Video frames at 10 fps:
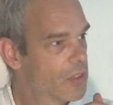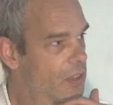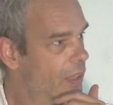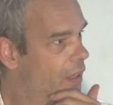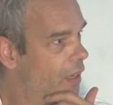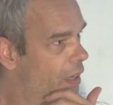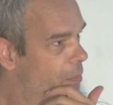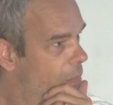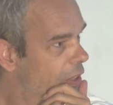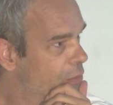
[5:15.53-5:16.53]

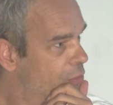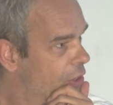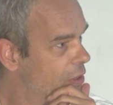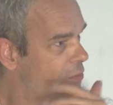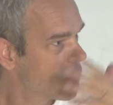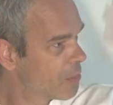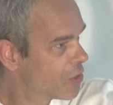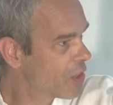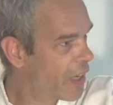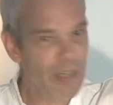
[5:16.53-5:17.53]
satellite might fall from the
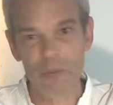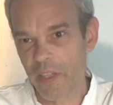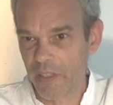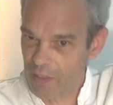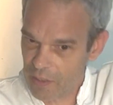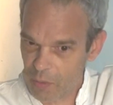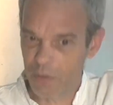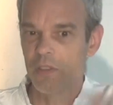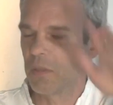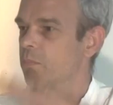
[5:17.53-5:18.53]
sky right now
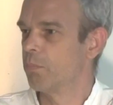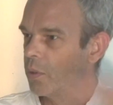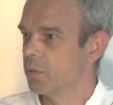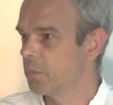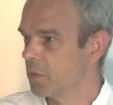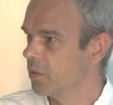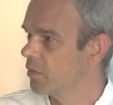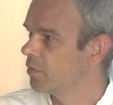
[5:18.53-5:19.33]
and boom,